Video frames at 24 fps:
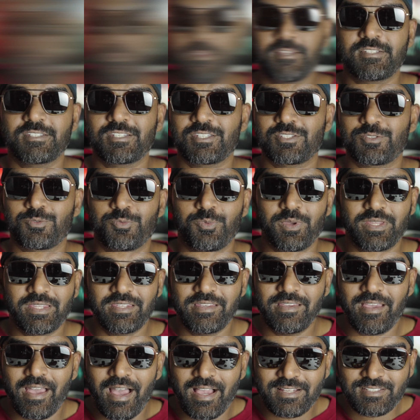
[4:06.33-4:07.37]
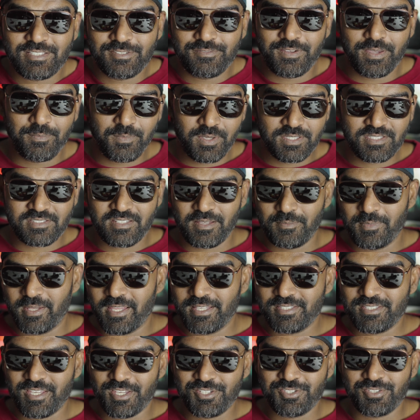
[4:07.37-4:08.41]
This is with the active image
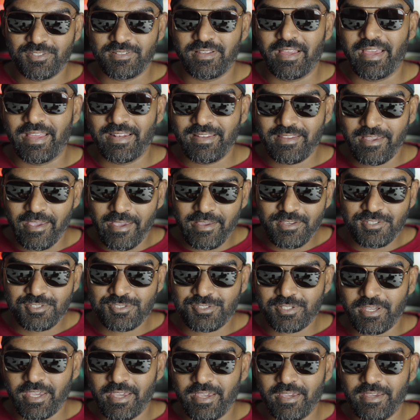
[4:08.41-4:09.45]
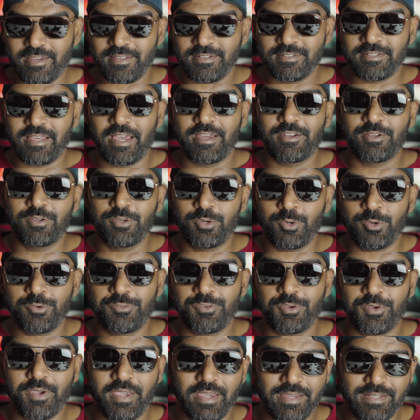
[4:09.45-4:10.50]
stabilization engaged, and I don't know
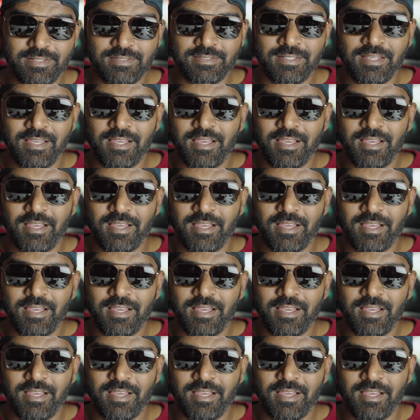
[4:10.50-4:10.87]
if you can